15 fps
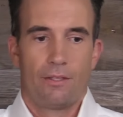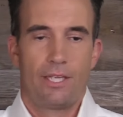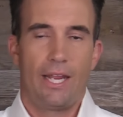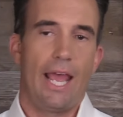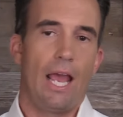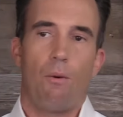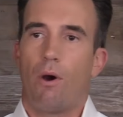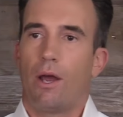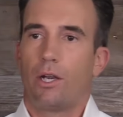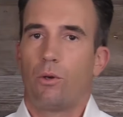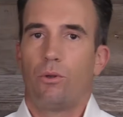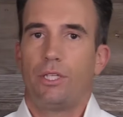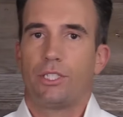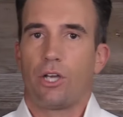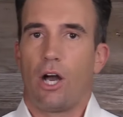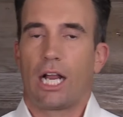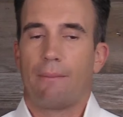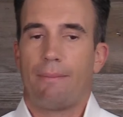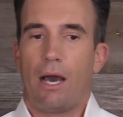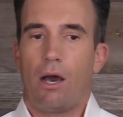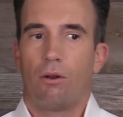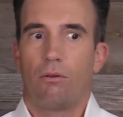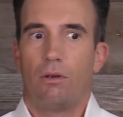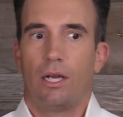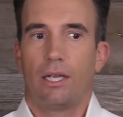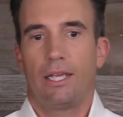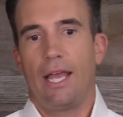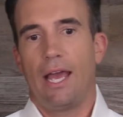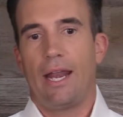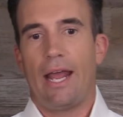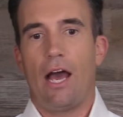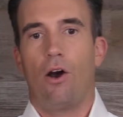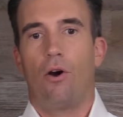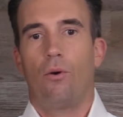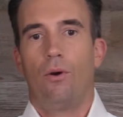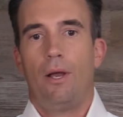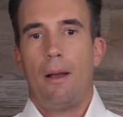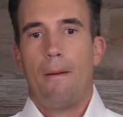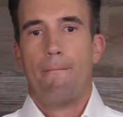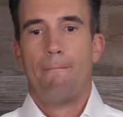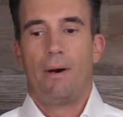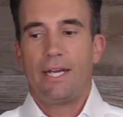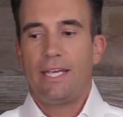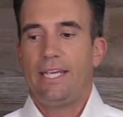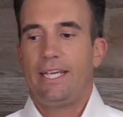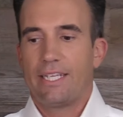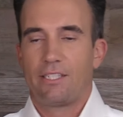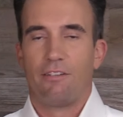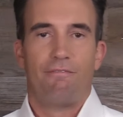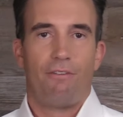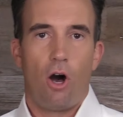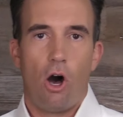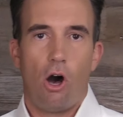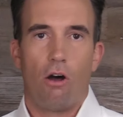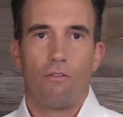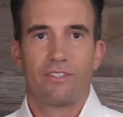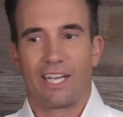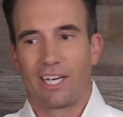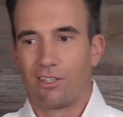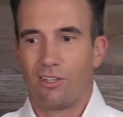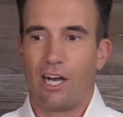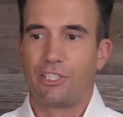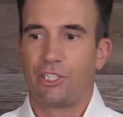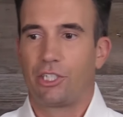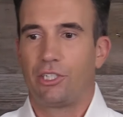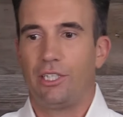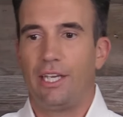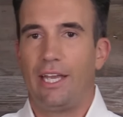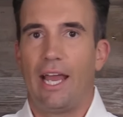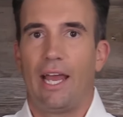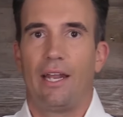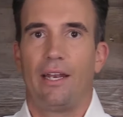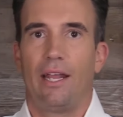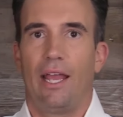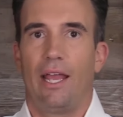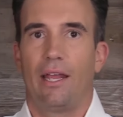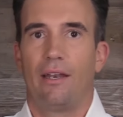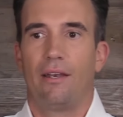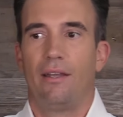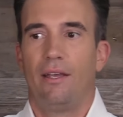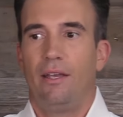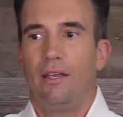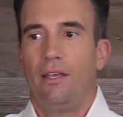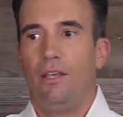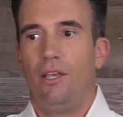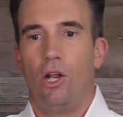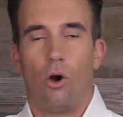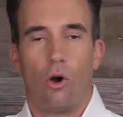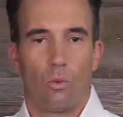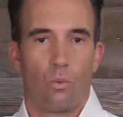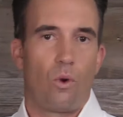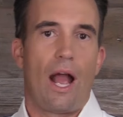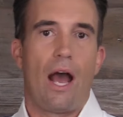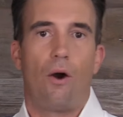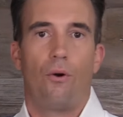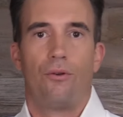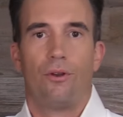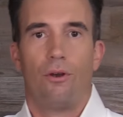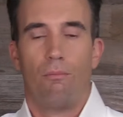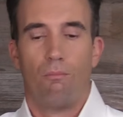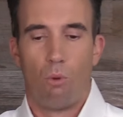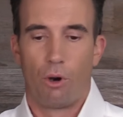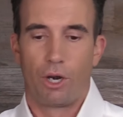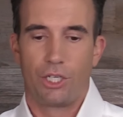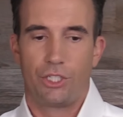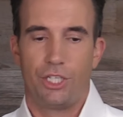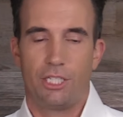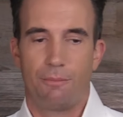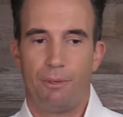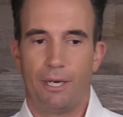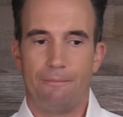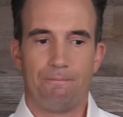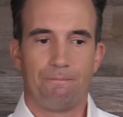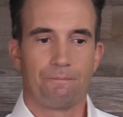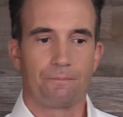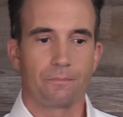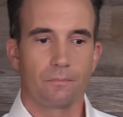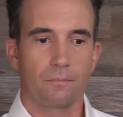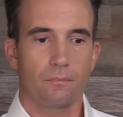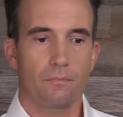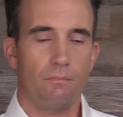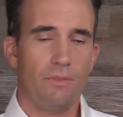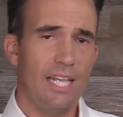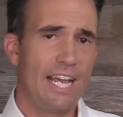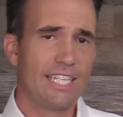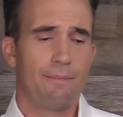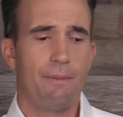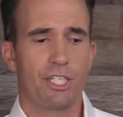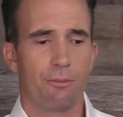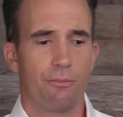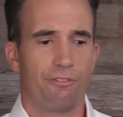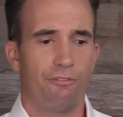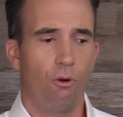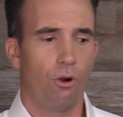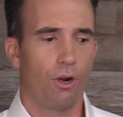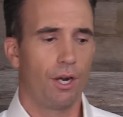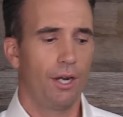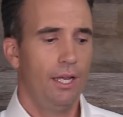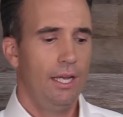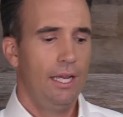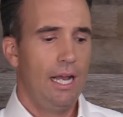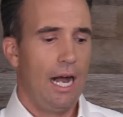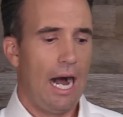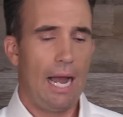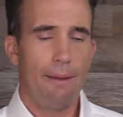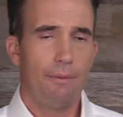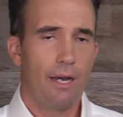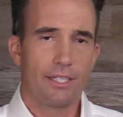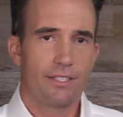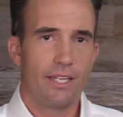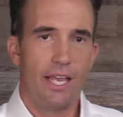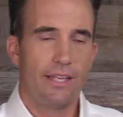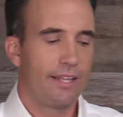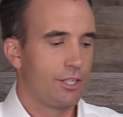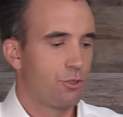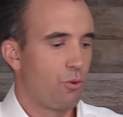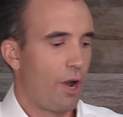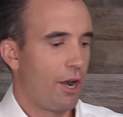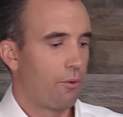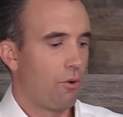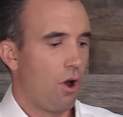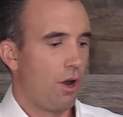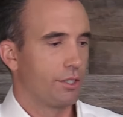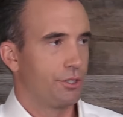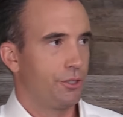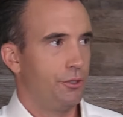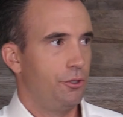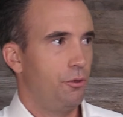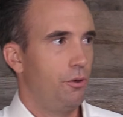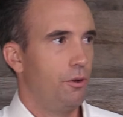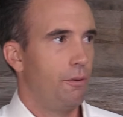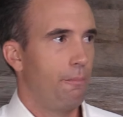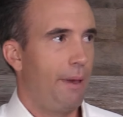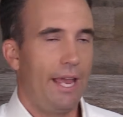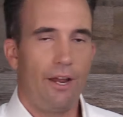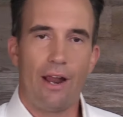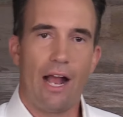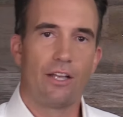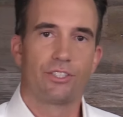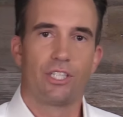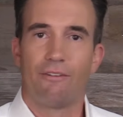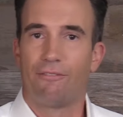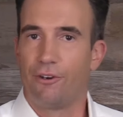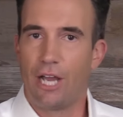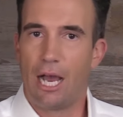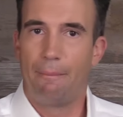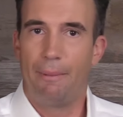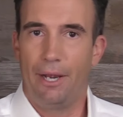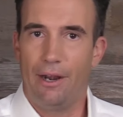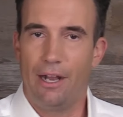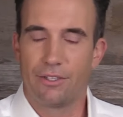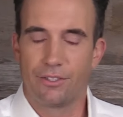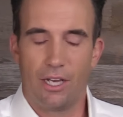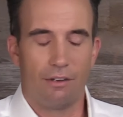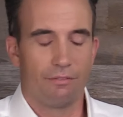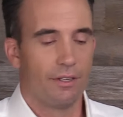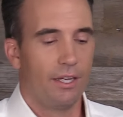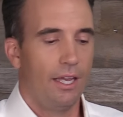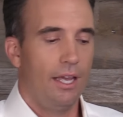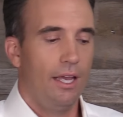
Today, I wanted to really talk about again how money gets involved psychologically and and you know around mortgages. But as I mentioned before, I'm not saying that's right or wrong to pay your house off or not pay your house off.